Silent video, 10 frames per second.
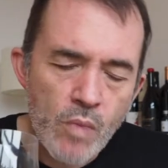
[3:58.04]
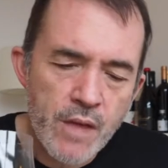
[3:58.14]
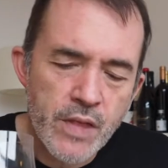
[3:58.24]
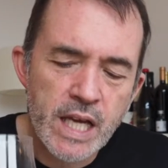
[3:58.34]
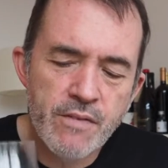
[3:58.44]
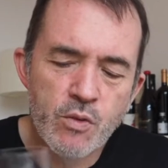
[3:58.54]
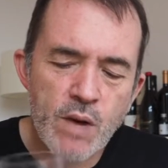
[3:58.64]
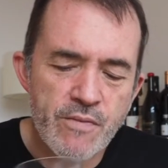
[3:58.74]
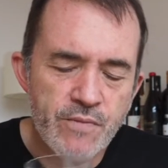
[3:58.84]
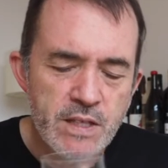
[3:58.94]
I'm thinking of the way
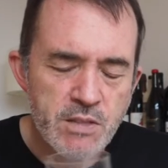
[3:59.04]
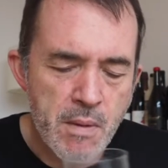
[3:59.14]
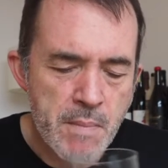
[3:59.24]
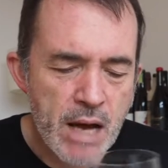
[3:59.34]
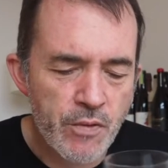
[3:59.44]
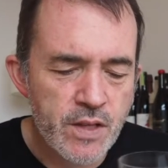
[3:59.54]
it feels in my mouth.